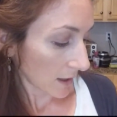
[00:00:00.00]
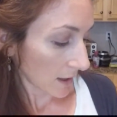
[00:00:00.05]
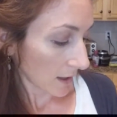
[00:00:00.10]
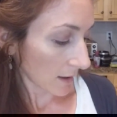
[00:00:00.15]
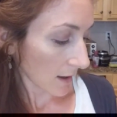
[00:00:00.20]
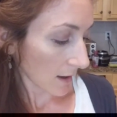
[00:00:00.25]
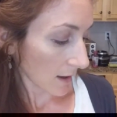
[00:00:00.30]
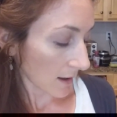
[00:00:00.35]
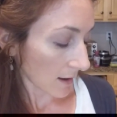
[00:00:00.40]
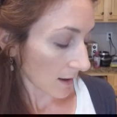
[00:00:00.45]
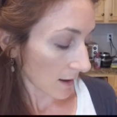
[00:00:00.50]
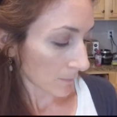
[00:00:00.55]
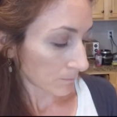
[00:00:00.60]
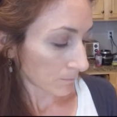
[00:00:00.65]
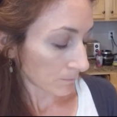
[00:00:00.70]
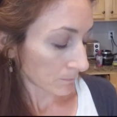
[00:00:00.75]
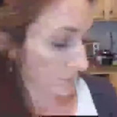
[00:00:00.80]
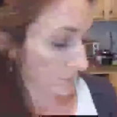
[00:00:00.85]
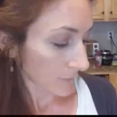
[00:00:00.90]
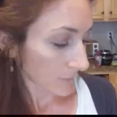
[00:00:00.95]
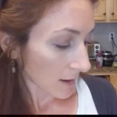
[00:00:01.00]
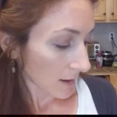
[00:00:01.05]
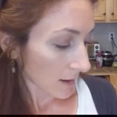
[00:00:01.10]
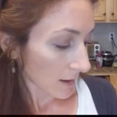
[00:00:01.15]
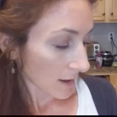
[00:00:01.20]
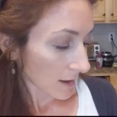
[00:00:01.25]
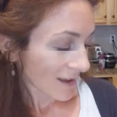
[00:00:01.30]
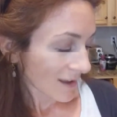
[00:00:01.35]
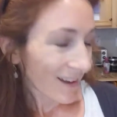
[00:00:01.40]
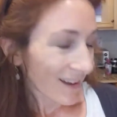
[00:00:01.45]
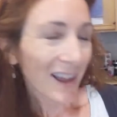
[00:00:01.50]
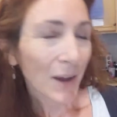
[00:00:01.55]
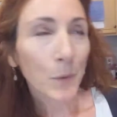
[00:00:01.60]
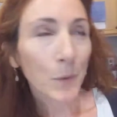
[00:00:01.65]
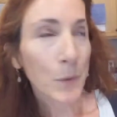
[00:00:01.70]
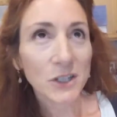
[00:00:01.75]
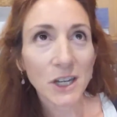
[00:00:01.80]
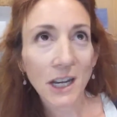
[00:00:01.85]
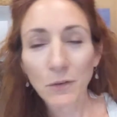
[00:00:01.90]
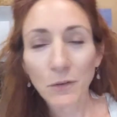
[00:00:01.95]
I
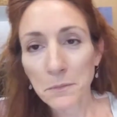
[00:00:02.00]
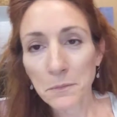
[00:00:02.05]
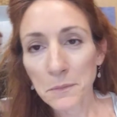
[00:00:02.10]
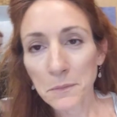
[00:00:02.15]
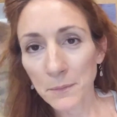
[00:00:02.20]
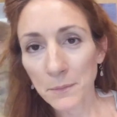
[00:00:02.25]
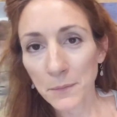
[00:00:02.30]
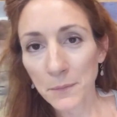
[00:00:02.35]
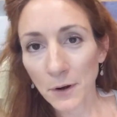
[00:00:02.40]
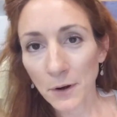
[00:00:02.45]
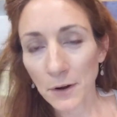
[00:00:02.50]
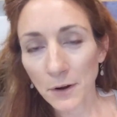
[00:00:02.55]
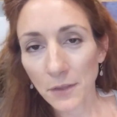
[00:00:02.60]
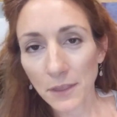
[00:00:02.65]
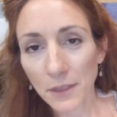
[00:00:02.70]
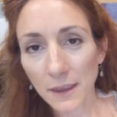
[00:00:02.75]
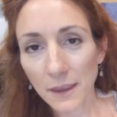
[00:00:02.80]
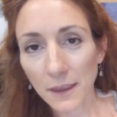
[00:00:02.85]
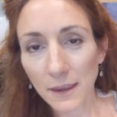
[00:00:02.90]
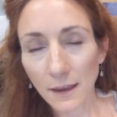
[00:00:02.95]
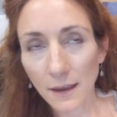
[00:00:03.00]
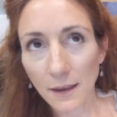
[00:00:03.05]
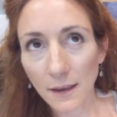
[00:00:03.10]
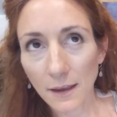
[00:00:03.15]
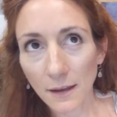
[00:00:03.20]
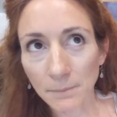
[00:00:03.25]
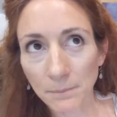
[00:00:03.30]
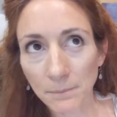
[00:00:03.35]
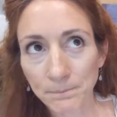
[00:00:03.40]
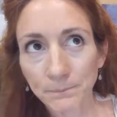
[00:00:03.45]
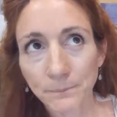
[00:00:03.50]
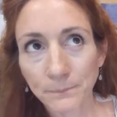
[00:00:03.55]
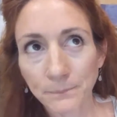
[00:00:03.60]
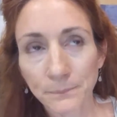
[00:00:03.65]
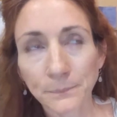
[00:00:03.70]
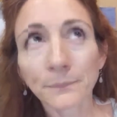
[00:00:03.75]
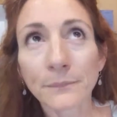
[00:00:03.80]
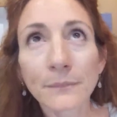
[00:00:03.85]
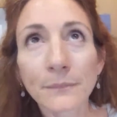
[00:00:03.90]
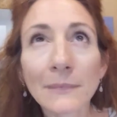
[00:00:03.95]
wish I could remember the
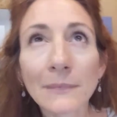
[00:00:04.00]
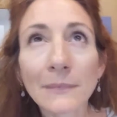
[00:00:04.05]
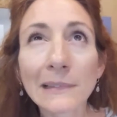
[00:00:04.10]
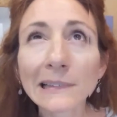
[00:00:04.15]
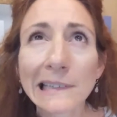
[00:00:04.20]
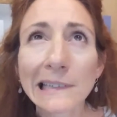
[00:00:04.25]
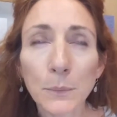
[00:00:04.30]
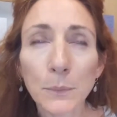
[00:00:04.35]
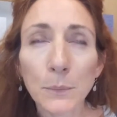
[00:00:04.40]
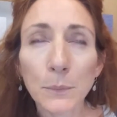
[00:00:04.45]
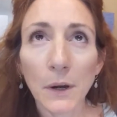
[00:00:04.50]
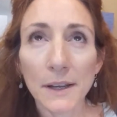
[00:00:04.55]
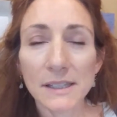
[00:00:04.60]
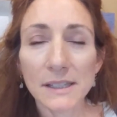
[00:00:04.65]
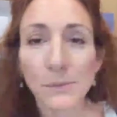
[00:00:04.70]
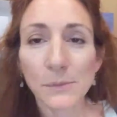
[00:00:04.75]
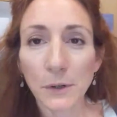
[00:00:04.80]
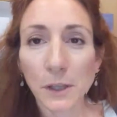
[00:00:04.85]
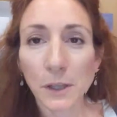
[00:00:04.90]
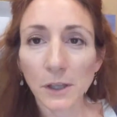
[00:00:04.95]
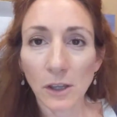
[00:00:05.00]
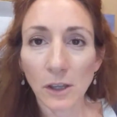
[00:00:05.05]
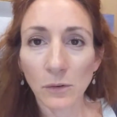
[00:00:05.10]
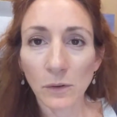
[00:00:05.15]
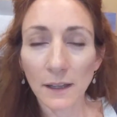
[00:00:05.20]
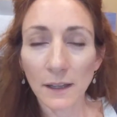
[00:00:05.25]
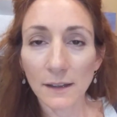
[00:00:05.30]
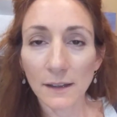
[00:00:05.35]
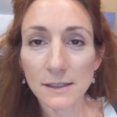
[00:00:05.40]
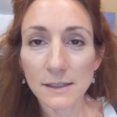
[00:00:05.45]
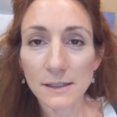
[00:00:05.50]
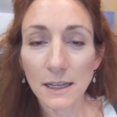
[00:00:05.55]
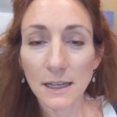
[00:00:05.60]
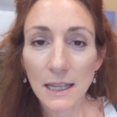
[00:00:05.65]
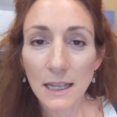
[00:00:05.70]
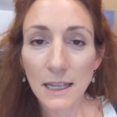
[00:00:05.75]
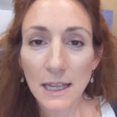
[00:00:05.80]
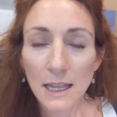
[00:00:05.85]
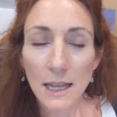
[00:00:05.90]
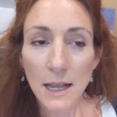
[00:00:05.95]
price per unit,
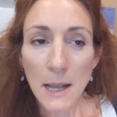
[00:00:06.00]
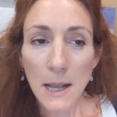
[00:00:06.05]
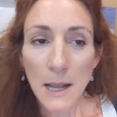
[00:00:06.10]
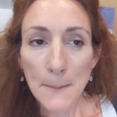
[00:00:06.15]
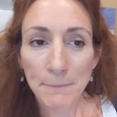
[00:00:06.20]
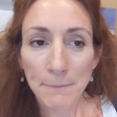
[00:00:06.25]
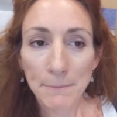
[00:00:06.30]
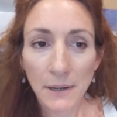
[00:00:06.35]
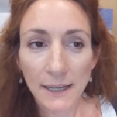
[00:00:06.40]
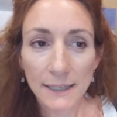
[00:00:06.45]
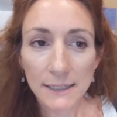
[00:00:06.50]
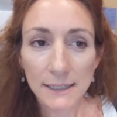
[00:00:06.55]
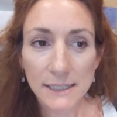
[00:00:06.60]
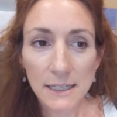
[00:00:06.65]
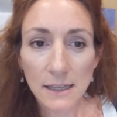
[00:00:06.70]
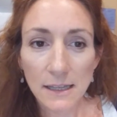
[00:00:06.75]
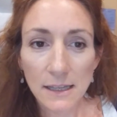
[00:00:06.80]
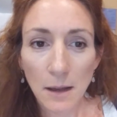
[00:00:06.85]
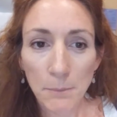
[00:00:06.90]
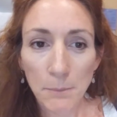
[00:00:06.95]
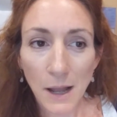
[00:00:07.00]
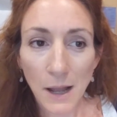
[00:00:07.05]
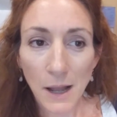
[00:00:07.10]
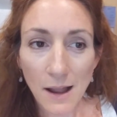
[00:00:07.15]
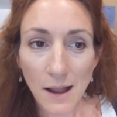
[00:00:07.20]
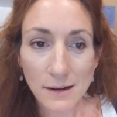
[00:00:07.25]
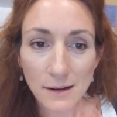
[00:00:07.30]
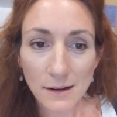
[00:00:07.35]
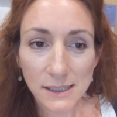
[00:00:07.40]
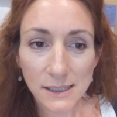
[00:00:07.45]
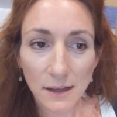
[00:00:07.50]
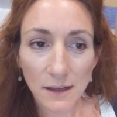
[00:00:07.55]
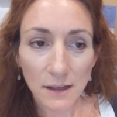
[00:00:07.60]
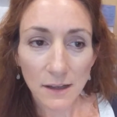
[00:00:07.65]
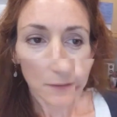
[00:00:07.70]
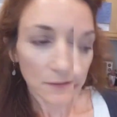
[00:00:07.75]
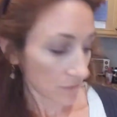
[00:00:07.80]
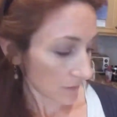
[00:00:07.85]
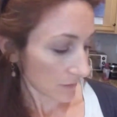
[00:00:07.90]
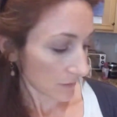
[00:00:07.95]
but a box of
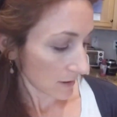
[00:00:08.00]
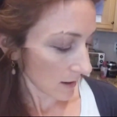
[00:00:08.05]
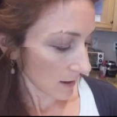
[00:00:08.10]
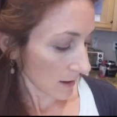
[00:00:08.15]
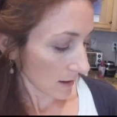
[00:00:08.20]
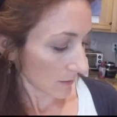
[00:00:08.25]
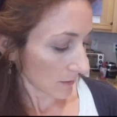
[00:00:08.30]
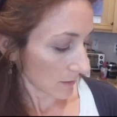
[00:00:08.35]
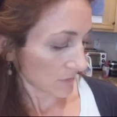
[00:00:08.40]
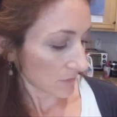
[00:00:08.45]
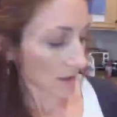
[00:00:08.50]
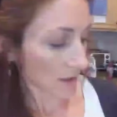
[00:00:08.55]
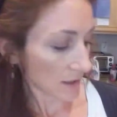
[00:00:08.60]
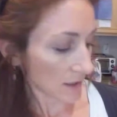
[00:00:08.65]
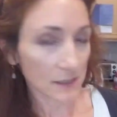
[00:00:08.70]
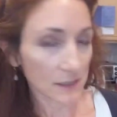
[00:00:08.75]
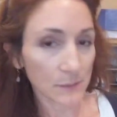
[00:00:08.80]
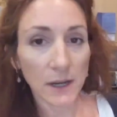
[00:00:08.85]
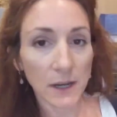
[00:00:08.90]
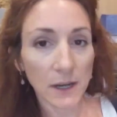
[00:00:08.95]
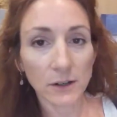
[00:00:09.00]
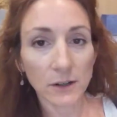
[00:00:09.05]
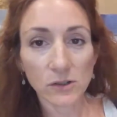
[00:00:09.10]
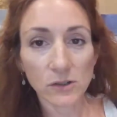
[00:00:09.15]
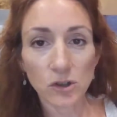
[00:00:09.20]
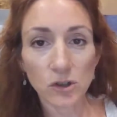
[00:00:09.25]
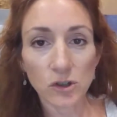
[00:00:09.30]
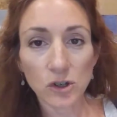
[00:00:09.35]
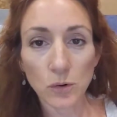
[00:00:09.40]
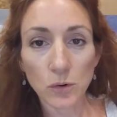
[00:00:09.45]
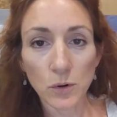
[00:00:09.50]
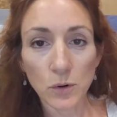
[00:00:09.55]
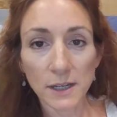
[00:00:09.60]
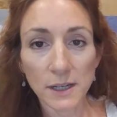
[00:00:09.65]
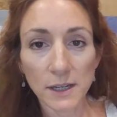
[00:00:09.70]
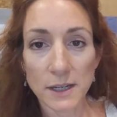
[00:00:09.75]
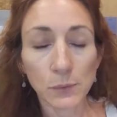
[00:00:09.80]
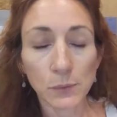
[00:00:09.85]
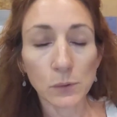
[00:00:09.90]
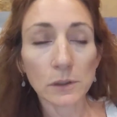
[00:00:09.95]
these Parents'
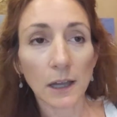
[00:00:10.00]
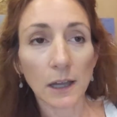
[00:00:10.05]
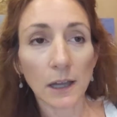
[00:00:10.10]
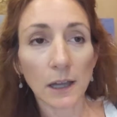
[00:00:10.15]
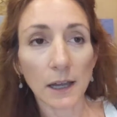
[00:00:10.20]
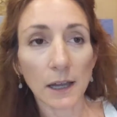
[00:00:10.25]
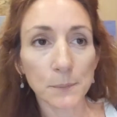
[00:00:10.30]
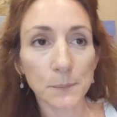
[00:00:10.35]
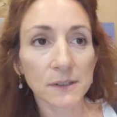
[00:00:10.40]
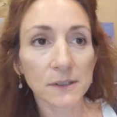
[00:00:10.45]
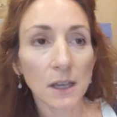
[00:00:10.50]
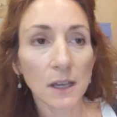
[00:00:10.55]
Choice pull-ups